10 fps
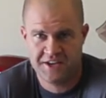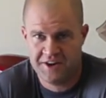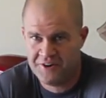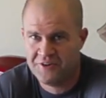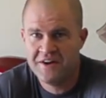
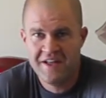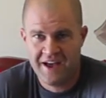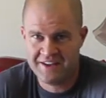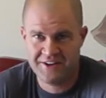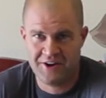So,
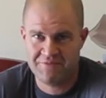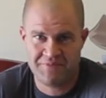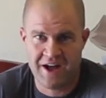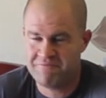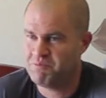I, you know,
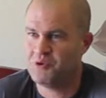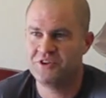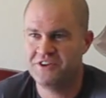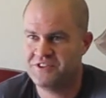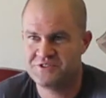I've, I've,
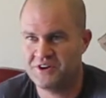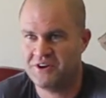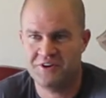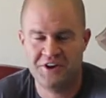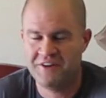pulled the
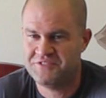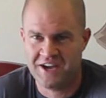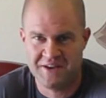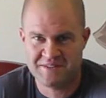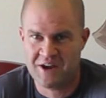trigger enough
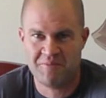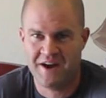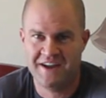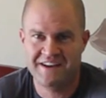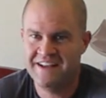times. I don't
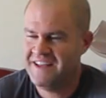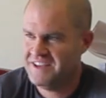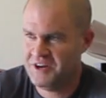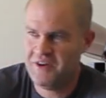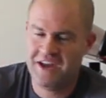mind,
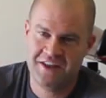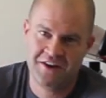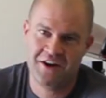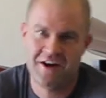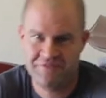you know,
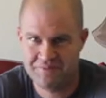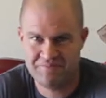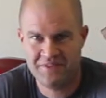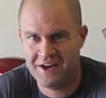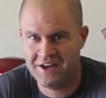handing off
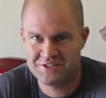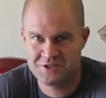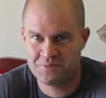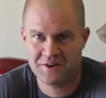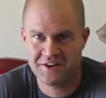a uh,
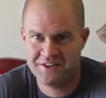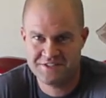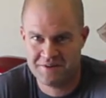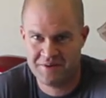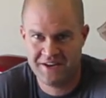super gun to
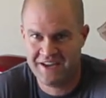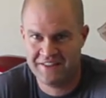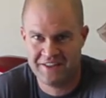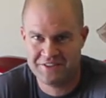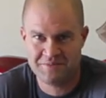somebody
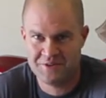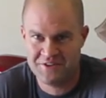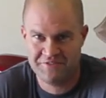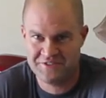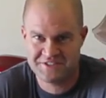and let them do
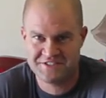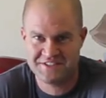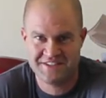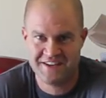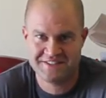the efficiency
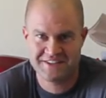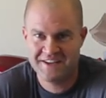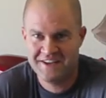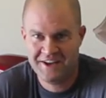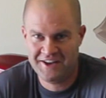test
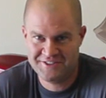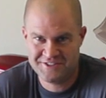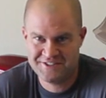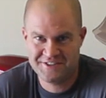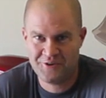uh,
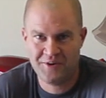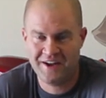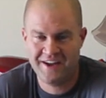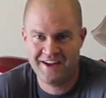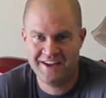just so,
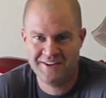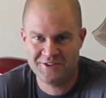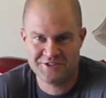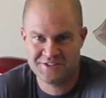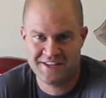uh, you
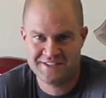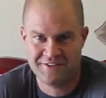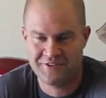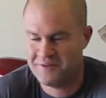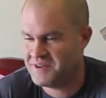know, just less
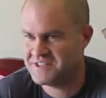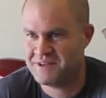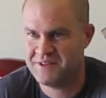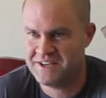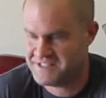effort on me because
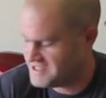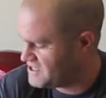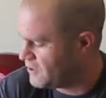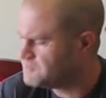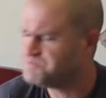I'm lazy.
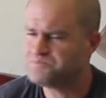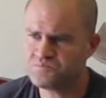So,